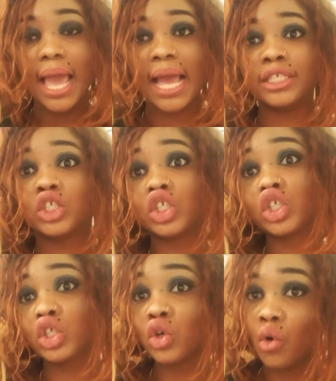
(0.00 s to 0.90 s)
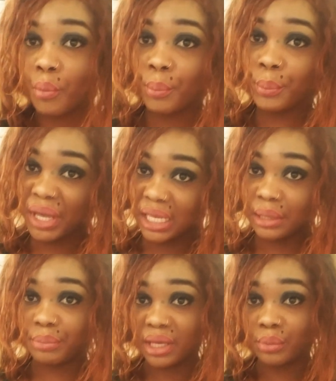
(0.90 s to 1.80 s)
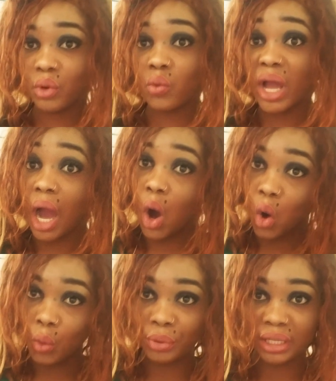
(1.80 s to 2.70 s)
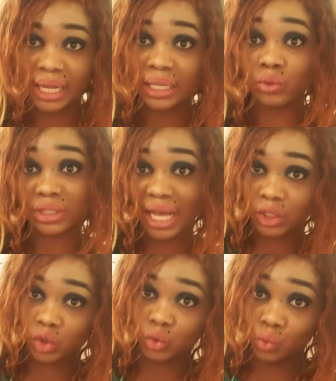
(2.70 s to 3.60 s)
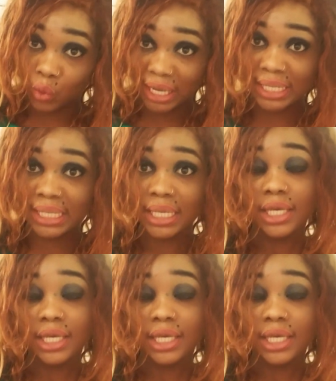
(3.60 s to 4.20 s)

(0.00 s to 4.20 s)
and so many people were hoping that he was actually